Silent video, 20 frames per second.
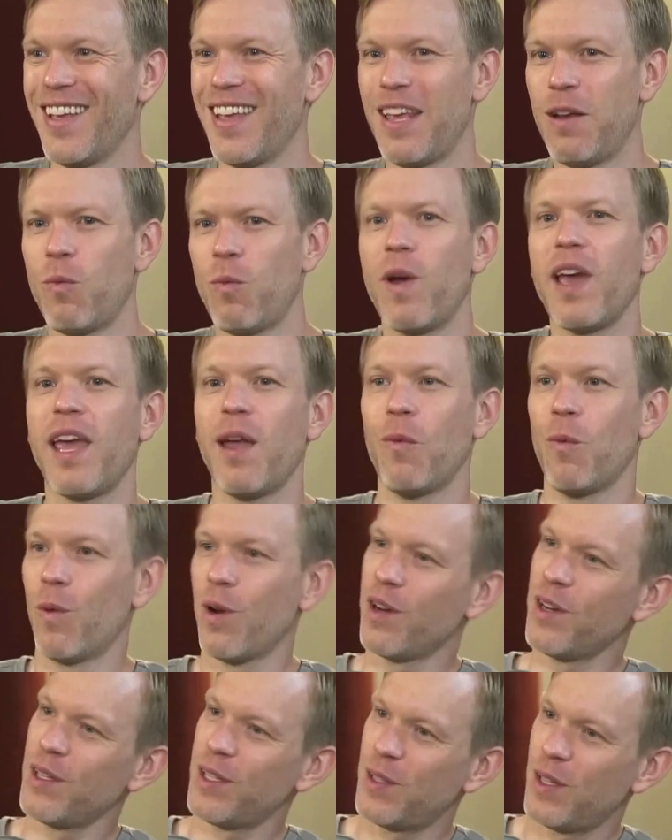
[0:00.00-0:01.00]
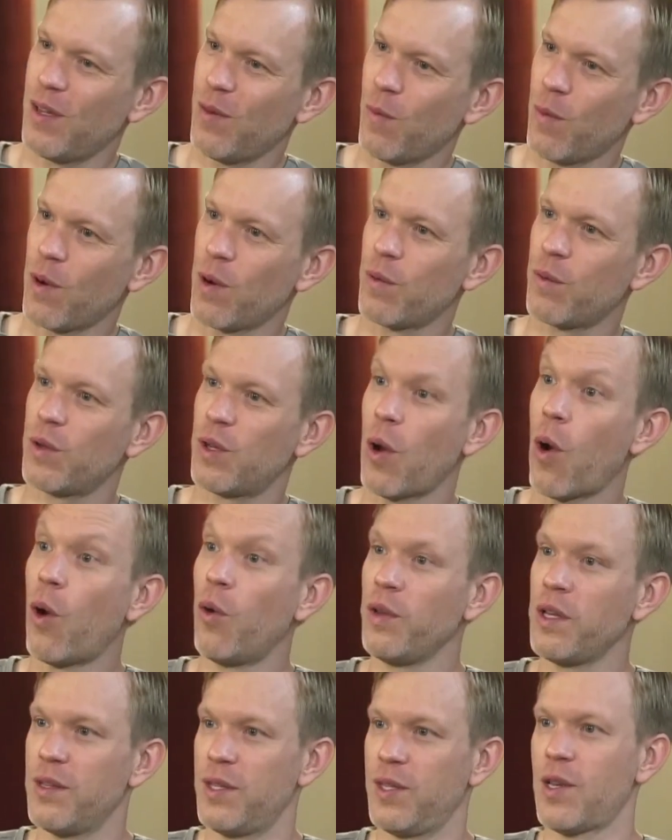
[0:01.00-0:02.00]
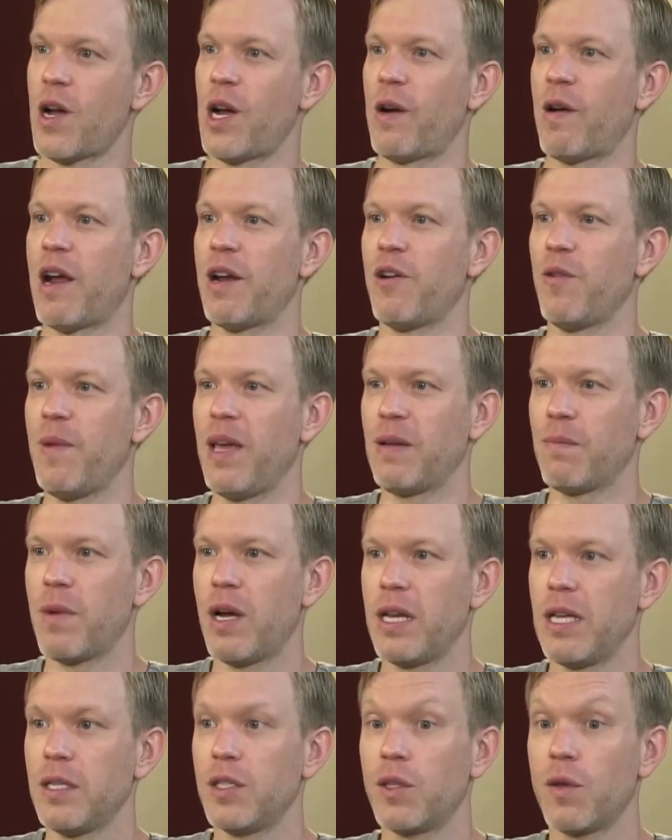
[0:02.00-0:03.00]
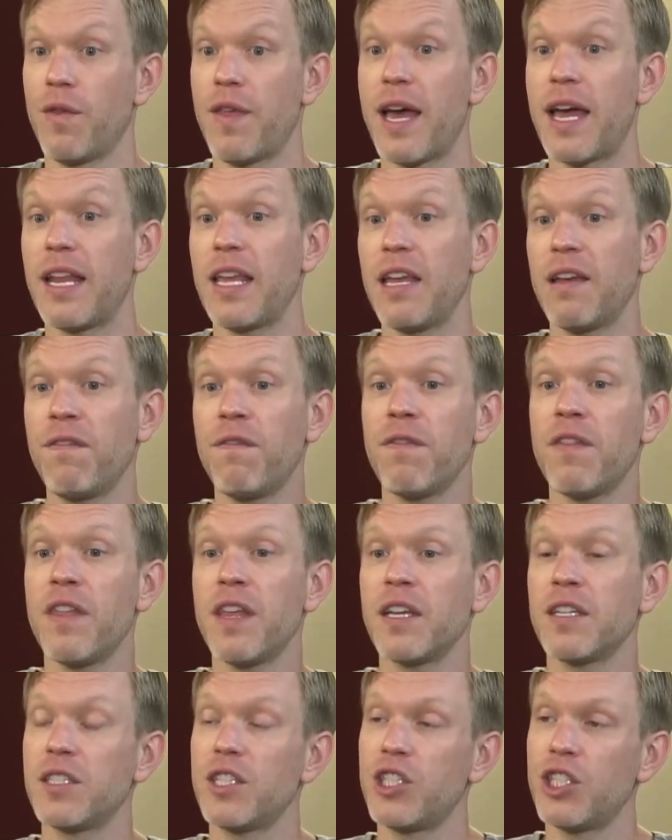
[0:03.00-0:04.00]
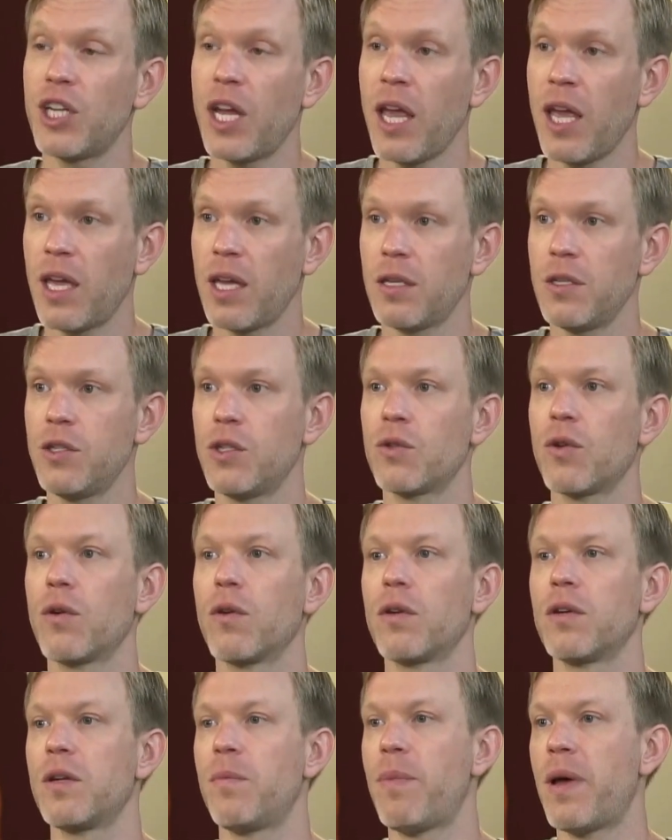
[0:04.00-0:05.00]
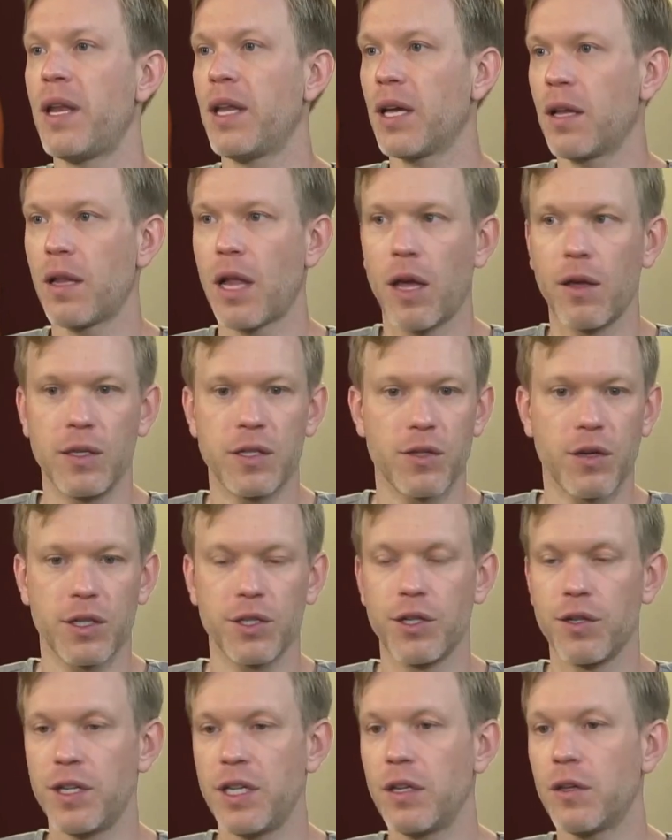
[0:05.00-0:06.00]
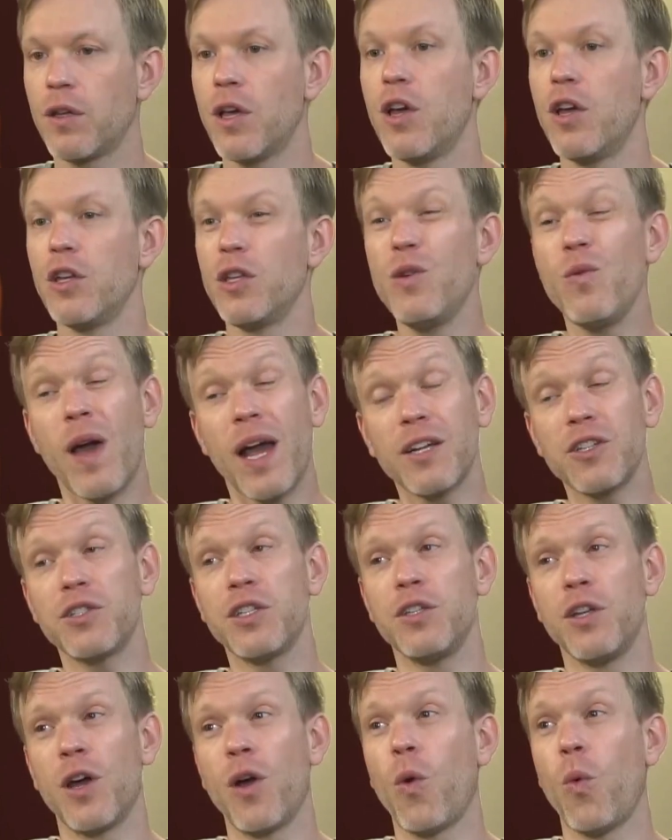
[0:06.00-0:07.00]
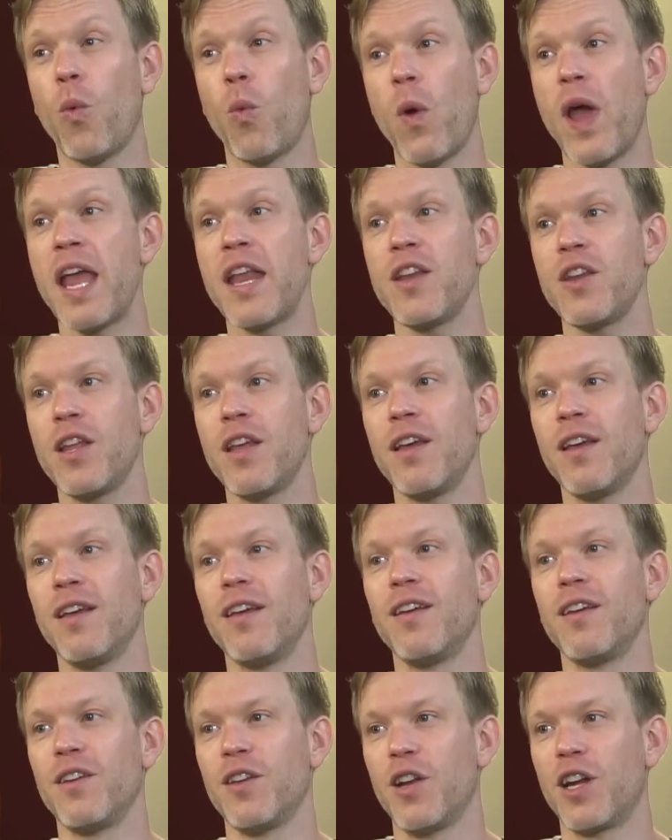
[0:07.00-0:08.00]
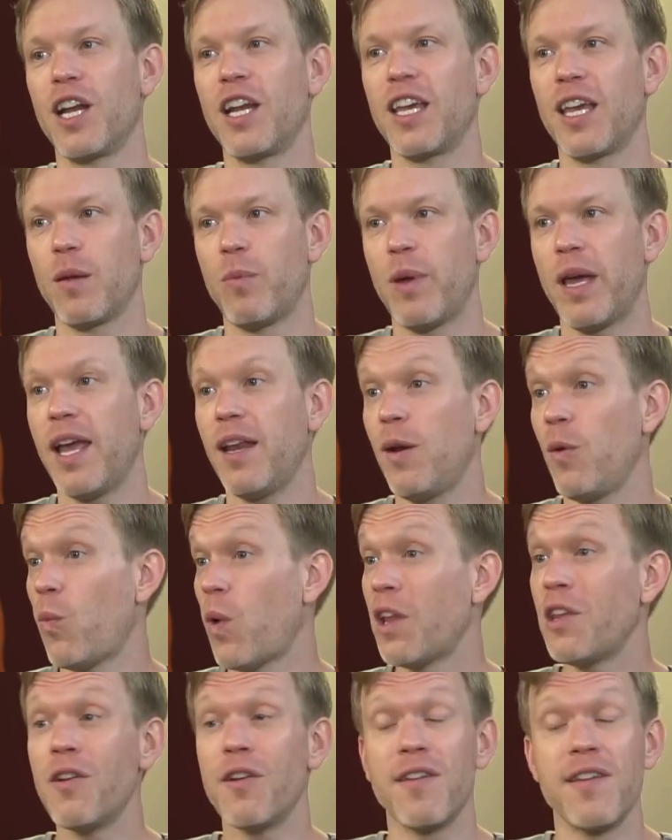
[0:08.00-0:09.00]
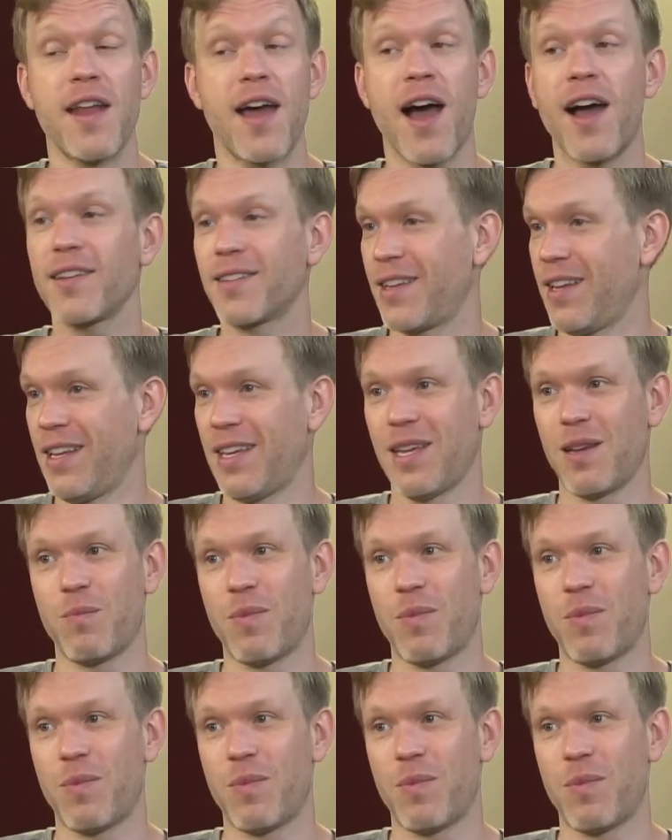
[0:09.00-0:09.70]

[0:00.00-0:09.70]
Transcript: And wait, where does it, where would only the songwriter make money? So yep. that if things change or depending on how you structure your deal, you actually know when you're going to get paid and when you're not going to get